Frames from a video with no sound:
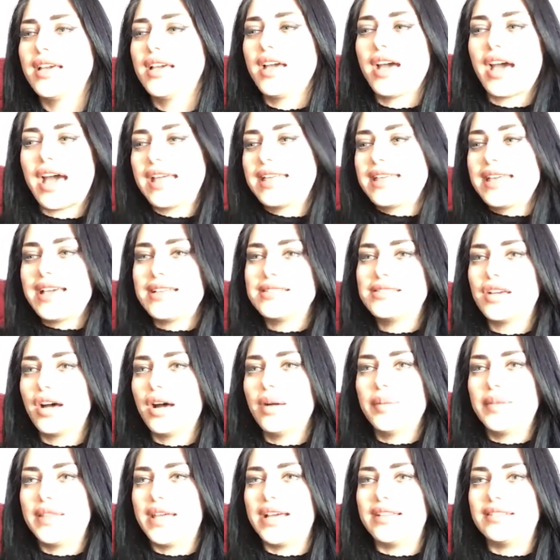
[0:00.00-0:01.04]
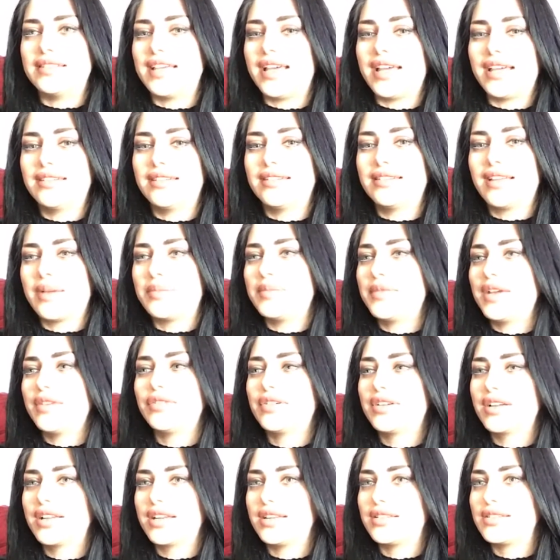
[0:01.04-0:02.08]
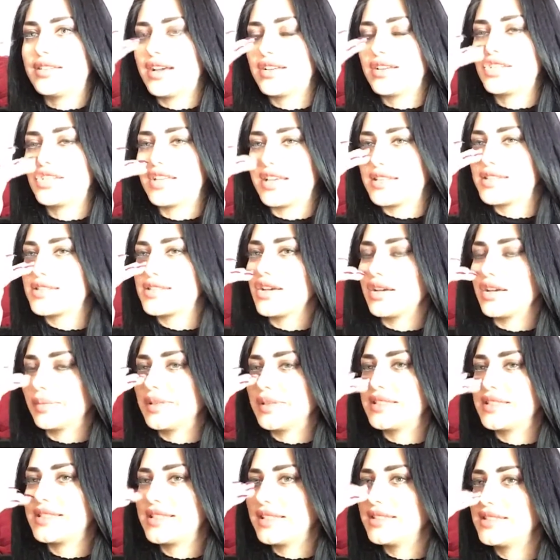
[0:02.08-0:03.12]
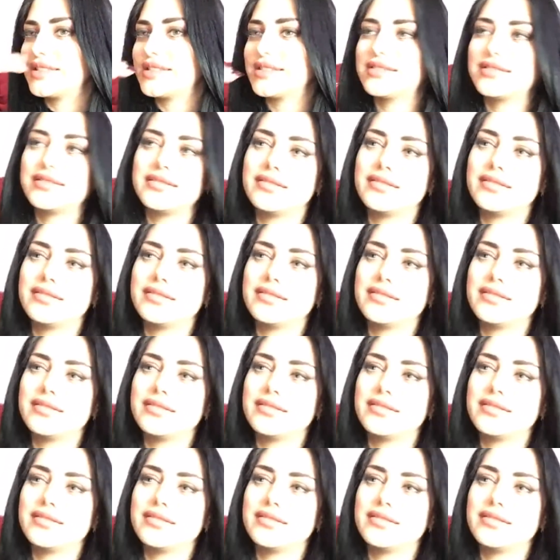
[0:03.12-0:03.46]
I can't top that, Dan. I'm never going to touch that song, because that's